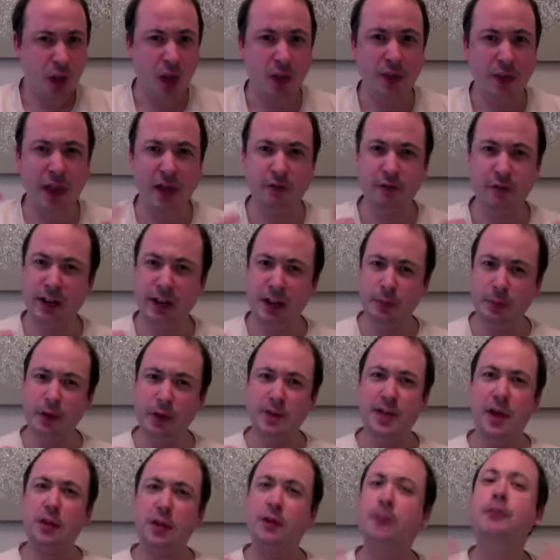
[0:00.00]
And that really
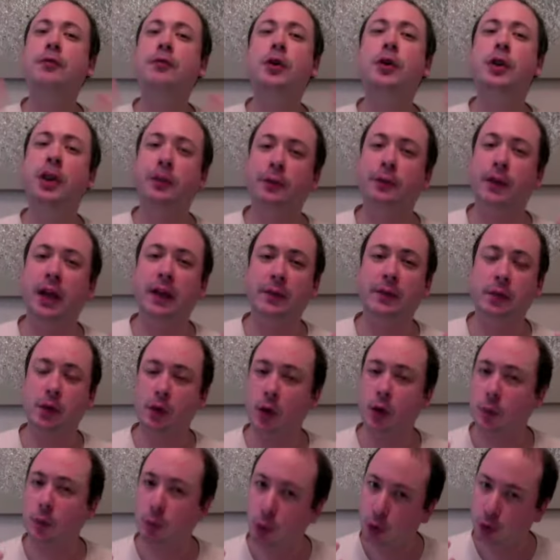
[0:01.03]
brings out the fruity flavours a
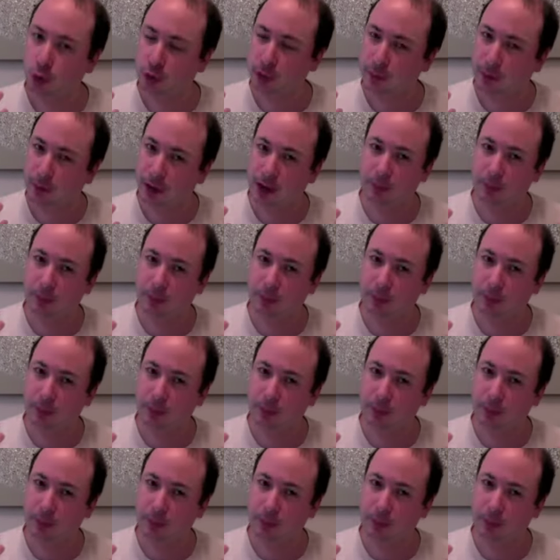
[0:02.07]
lot more, in my